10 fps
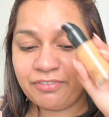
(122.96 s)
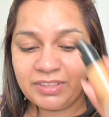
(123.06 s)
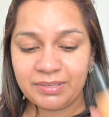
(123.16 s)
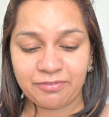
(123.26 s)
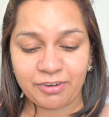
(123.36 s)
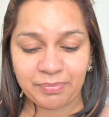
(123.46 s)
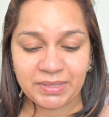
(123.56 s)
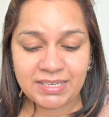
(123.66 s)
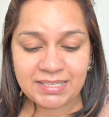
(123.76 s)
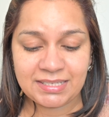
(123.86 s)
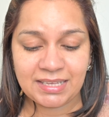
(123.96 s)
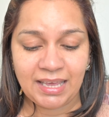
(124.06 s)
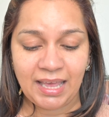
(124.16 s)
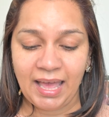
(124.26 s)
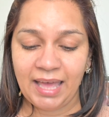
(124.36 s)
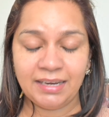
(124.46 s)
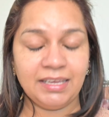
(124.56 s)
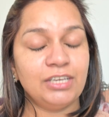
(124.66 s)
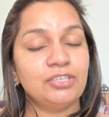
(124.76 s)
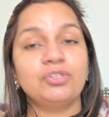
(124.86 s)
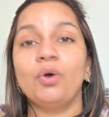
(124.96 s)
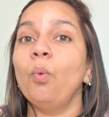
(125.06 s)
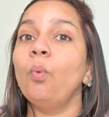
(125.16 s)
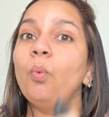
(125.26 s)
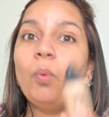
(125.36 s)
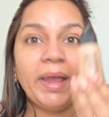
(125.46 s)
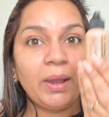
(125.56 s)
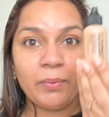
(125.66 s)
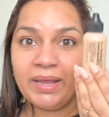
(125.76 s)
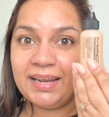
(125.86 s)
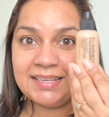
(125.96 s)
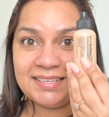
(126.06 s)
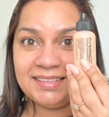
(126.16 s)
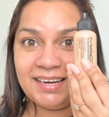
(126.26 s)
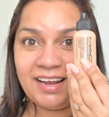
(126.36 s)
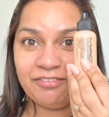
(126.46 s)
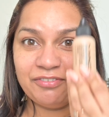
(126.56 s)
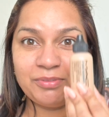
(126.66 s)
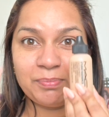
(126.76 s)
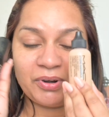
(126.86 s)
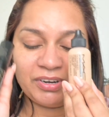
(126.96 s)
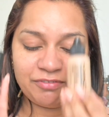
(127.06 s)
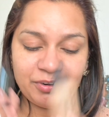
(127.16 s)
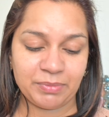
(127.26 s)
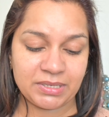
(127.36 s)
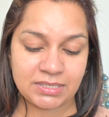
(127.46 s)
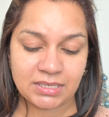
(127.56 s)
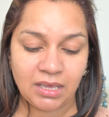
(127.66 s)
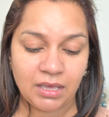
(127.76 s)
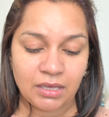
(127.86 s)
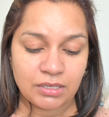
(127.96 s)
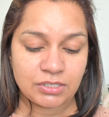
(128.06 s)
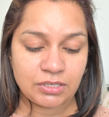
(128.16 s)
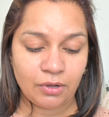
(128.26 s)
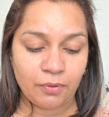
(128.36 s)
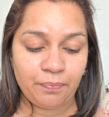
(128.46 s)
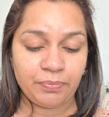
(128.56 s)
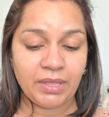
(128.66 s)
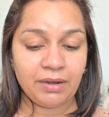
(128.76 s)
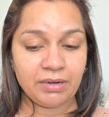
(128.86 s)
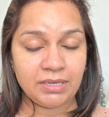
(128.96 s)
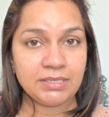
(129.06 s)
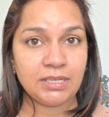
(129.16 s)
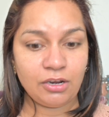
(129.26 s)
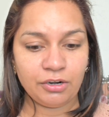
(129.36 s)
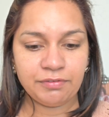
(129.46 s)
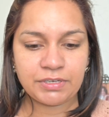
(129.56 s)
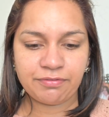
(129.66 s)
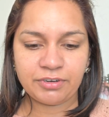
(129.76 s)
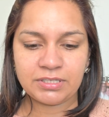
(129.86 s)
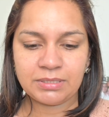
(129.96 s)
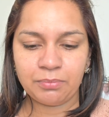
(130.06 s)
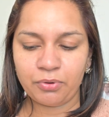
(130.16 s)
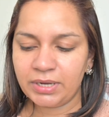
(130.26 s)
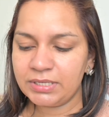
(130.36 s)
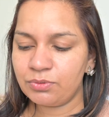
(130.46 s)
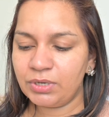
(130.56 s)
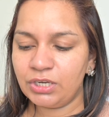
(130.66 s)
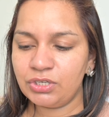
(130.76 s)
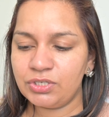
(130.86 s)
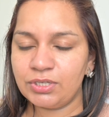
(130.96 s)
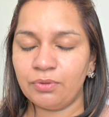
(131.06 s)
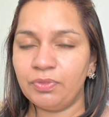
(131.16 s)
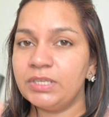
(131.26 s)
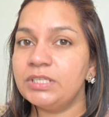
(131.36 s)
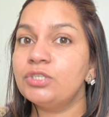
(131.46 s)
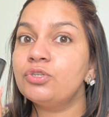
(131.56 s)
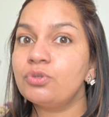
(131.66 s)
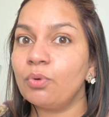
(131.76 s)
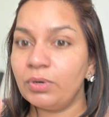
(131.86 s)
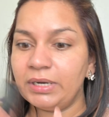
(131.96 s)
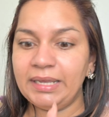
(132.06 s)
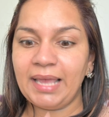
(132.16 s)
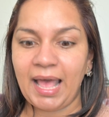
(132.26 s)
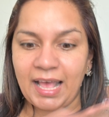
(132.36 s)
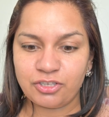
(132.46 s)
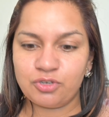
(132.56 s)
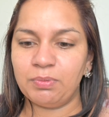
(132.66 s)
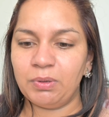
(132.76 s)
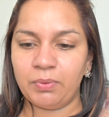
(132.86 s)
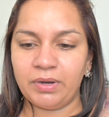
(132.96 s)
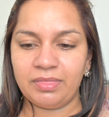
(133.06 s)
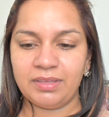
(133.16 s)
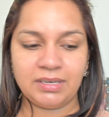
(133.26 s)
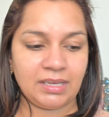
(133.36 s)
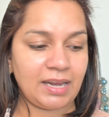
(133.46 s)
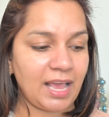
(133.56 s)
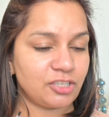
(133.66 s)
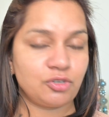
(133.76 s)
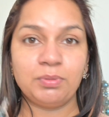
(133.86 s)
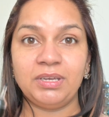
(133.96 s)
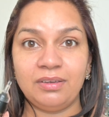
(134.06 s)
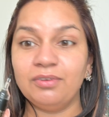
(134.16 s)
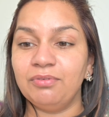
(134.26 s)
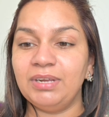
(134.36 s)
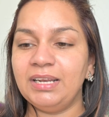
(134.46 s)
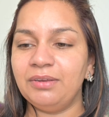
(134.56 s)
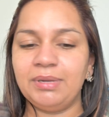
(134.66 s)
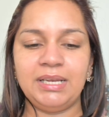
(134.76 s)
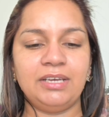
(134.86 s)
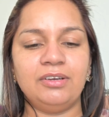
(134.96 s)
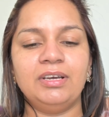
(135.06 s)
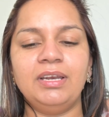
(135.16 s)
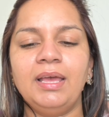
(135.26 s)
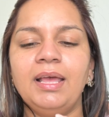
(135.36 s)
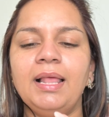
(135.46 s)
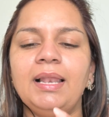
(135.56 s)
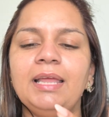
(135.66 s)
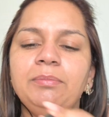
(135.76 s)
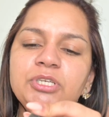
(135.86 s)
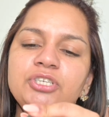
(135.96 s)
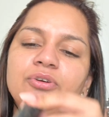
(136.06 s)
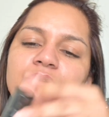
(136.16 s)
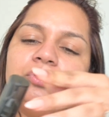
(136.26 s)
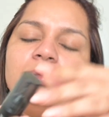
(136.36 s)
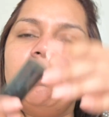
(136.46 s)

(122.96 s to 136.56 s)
from this, and it is way lesser than half of the product from this. So there is a lot of difference in price range, so this totally has to be worth it. It has to be really good. Let me show you the